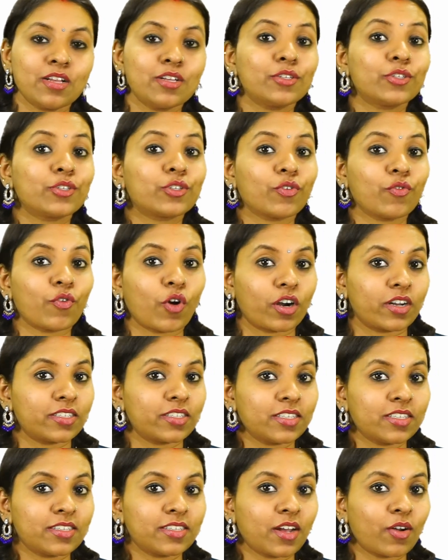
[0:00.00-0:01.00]
So what
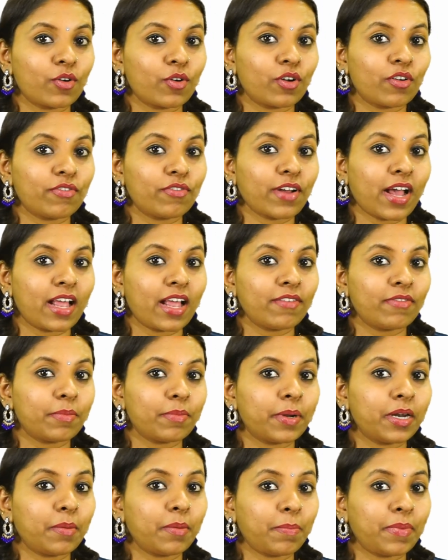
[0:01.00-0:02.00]
is the sound of
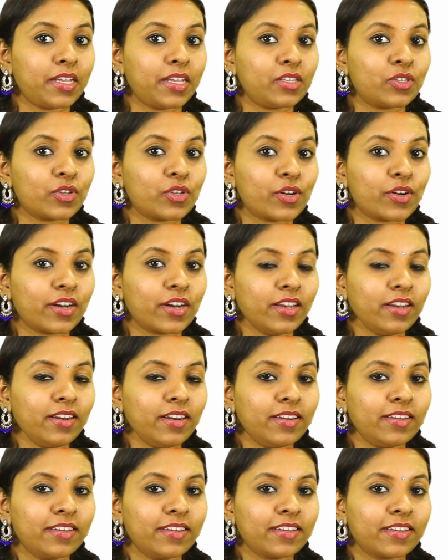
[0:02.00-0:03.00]
alphabet P,
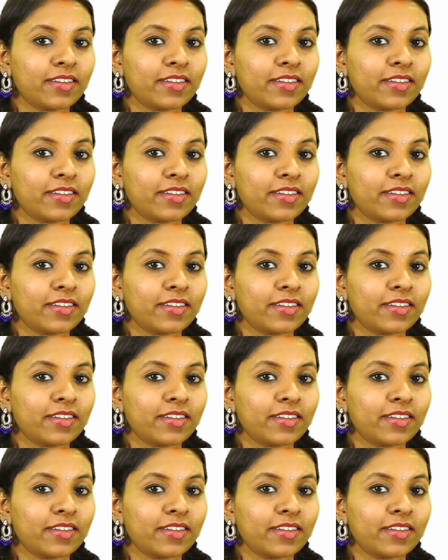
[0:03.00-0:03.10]
children?